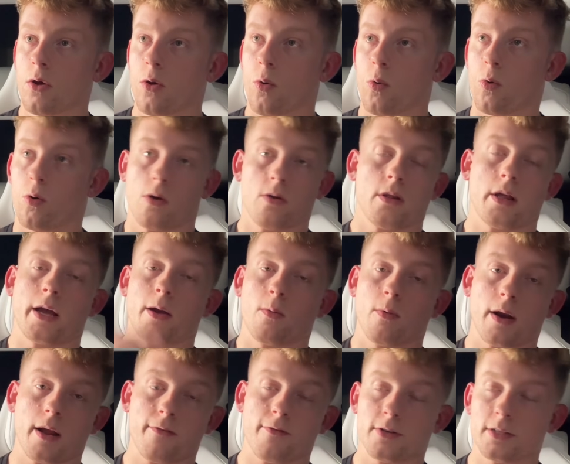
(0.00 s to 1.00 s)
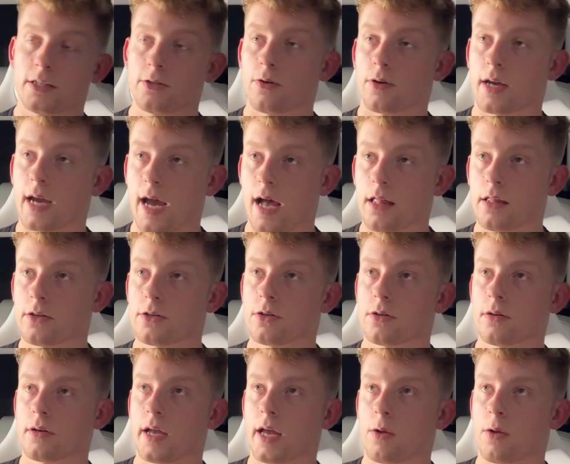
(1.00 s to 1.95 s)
or like whatever's in your calendar.